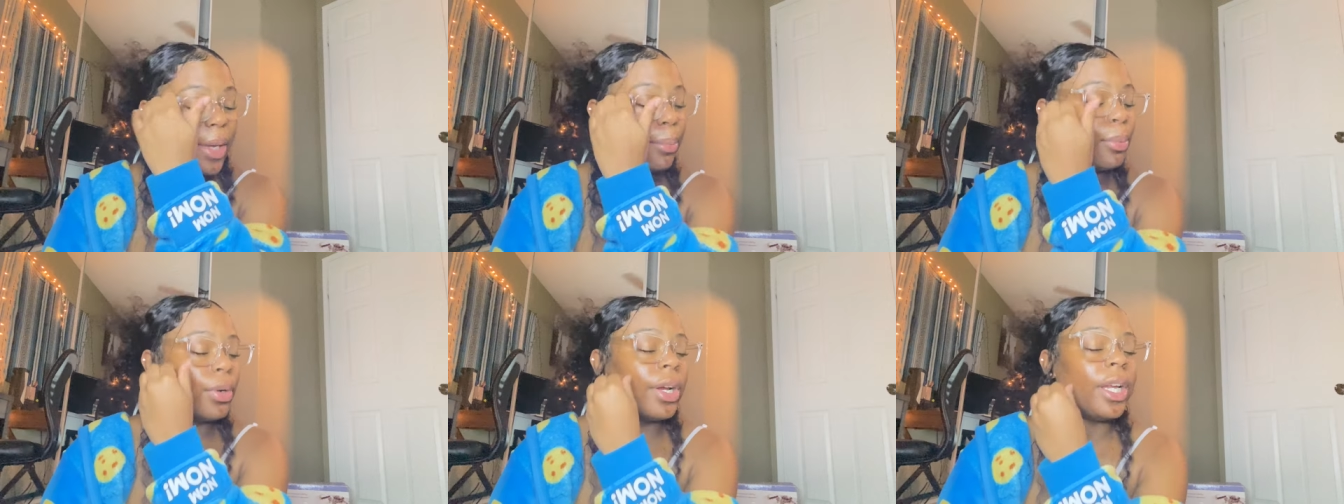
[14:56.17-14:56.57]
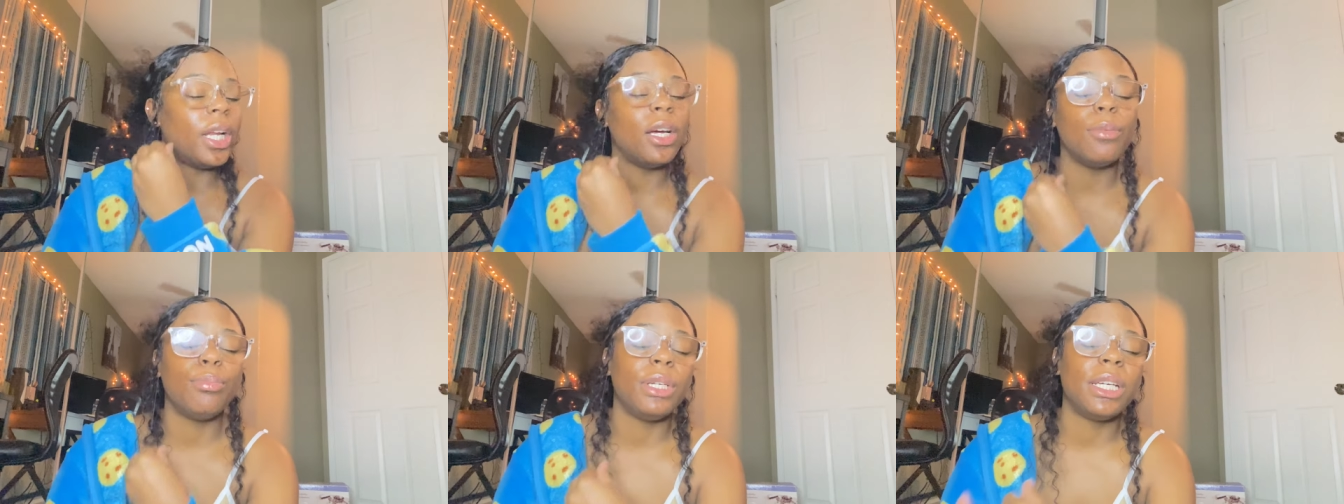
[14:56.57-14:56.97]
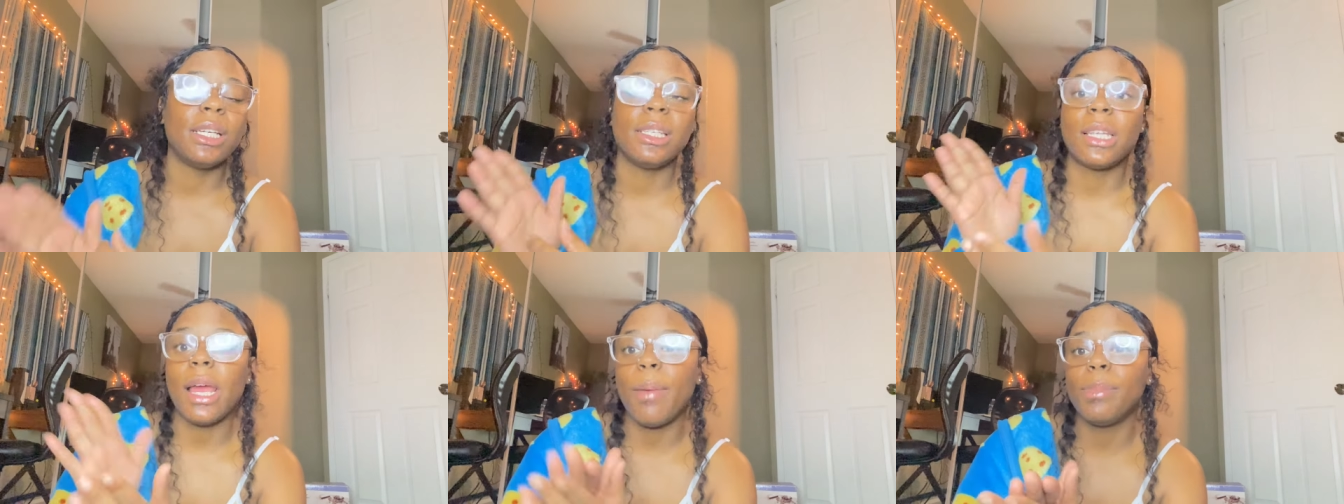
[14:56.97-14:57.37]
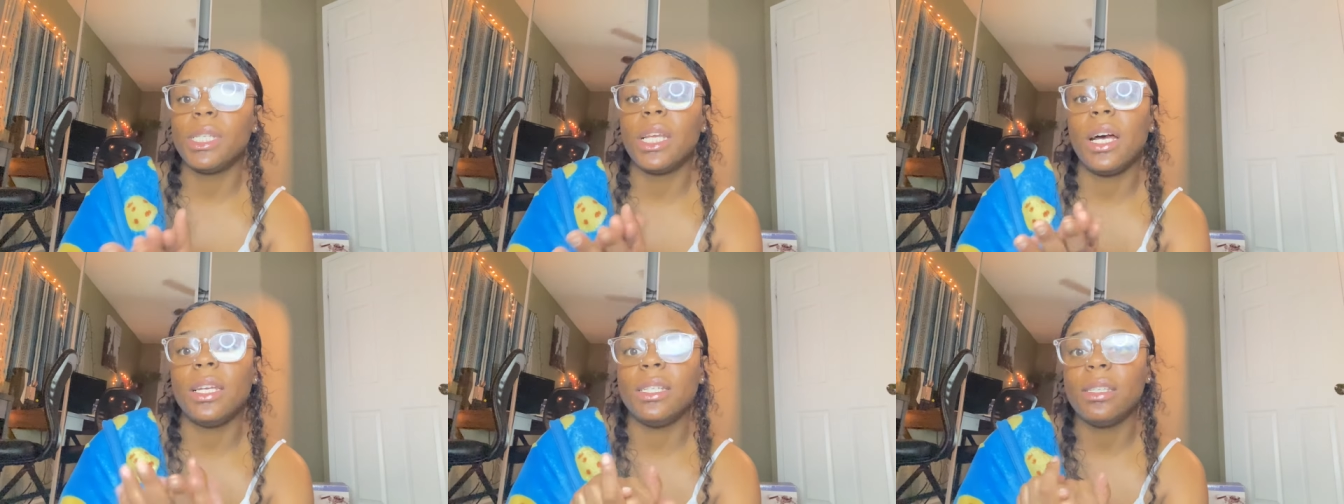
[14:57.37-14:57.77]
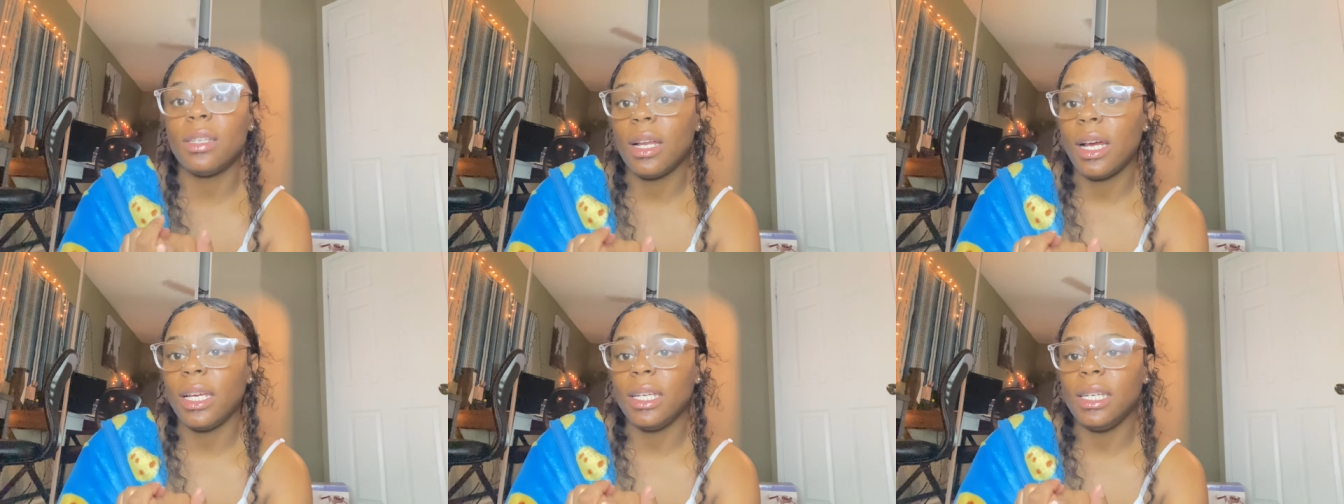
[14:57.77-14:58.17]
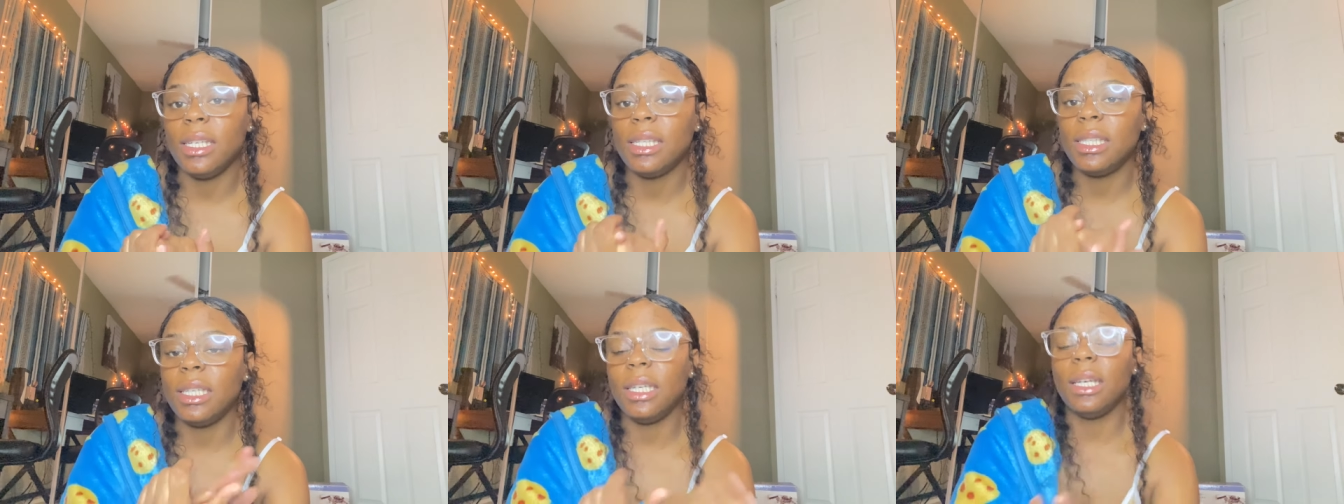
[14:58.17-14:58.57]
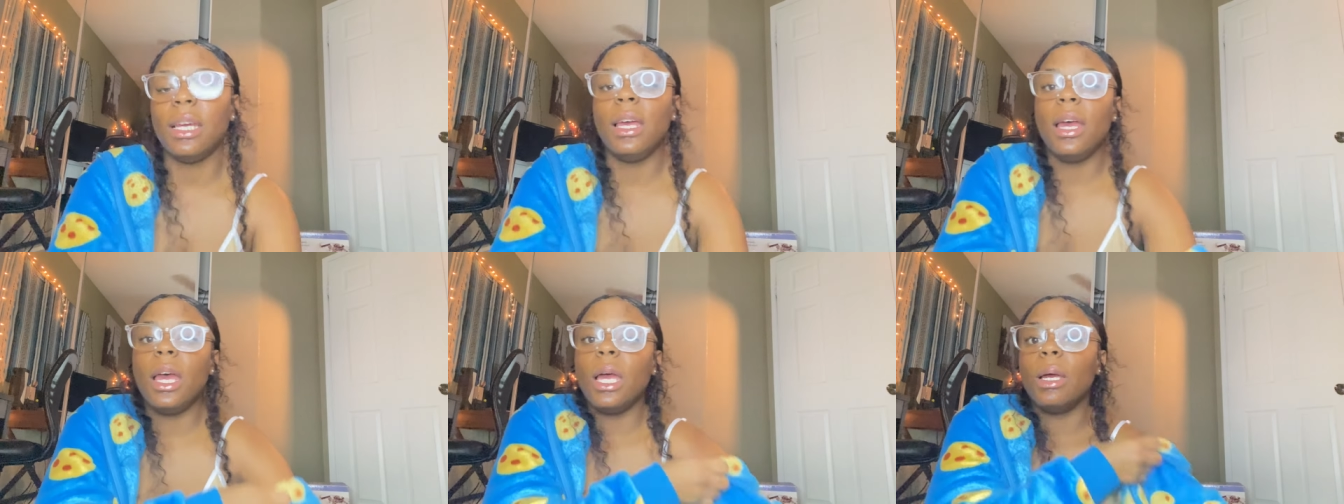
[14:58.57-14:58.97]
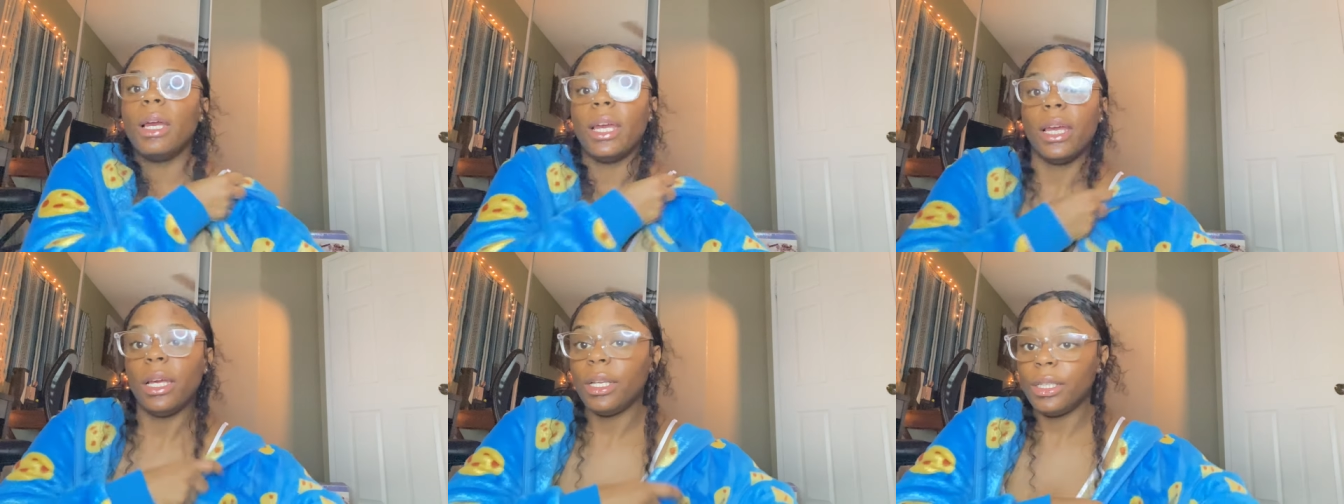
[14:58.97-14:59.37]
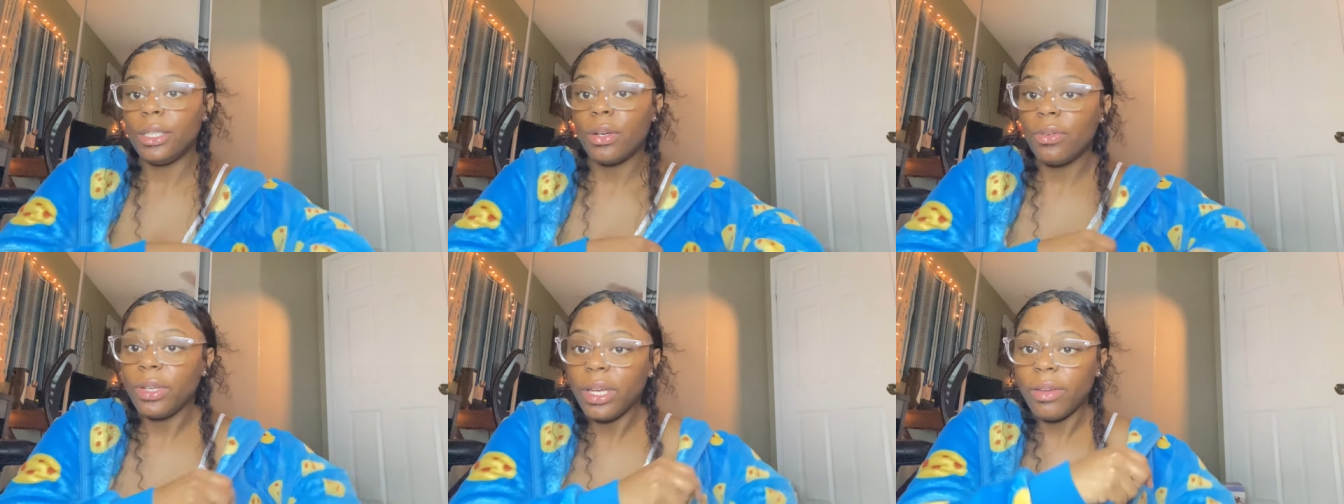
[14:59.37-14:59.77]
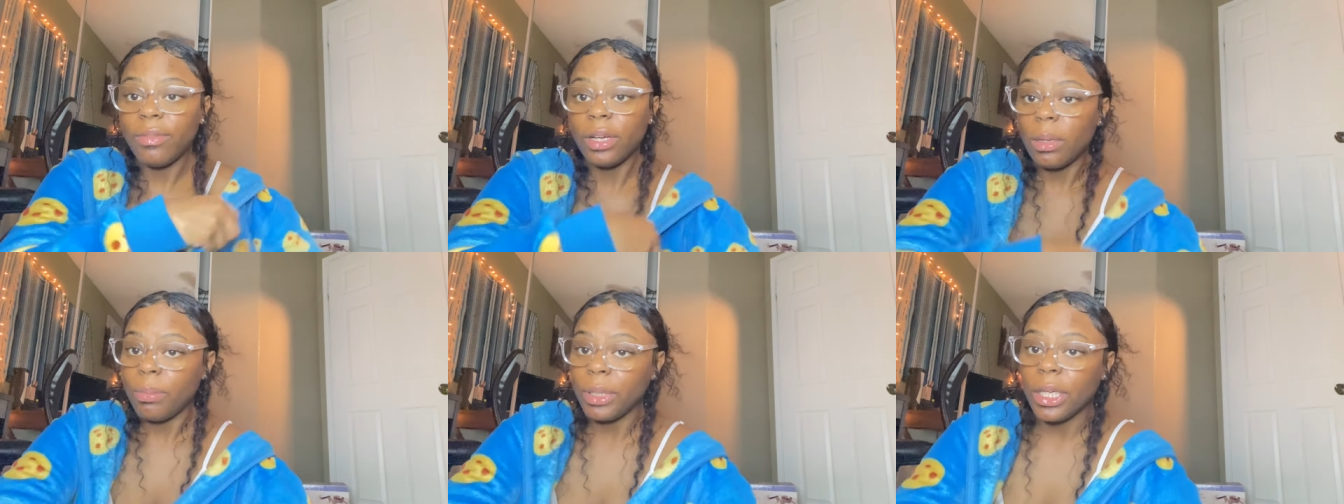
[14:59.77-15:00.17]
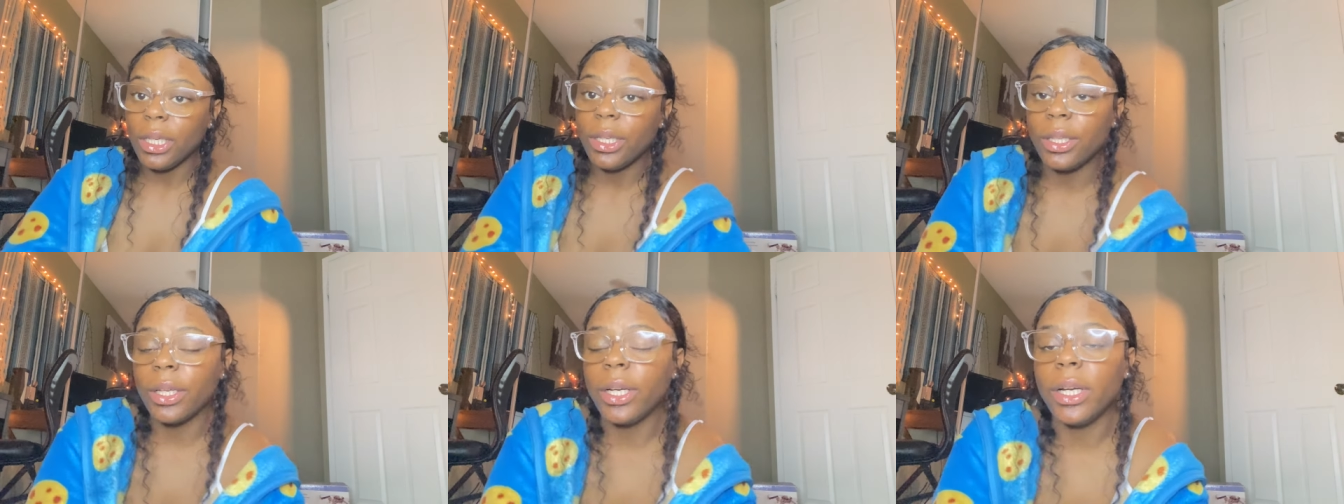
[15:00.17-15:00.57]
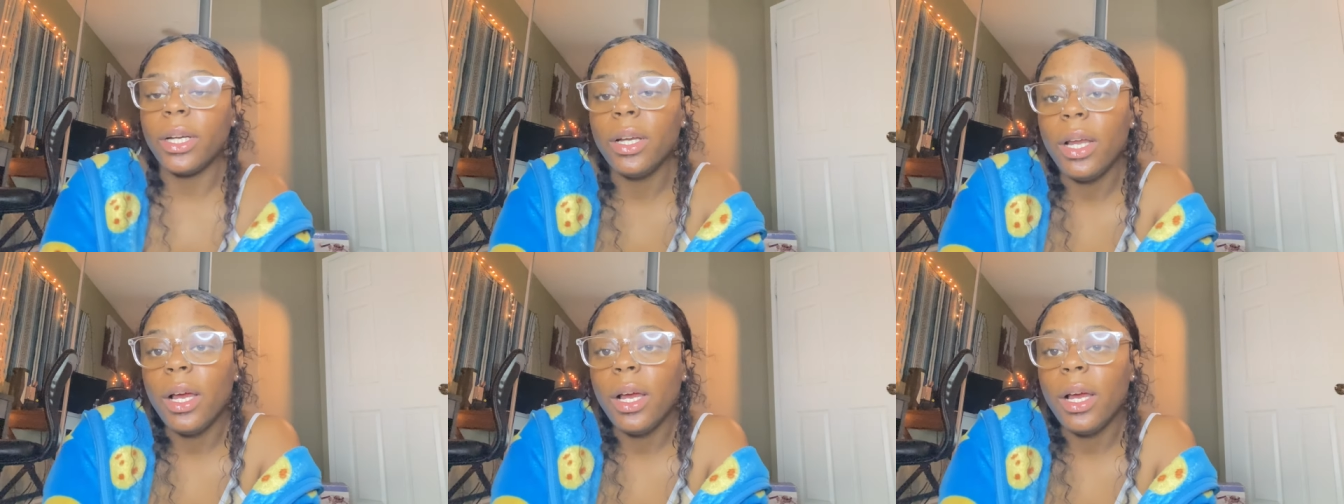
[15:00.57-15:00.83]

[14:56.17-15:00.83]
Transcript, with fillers: prayed up, because Amazon is not easy. and don't give up either.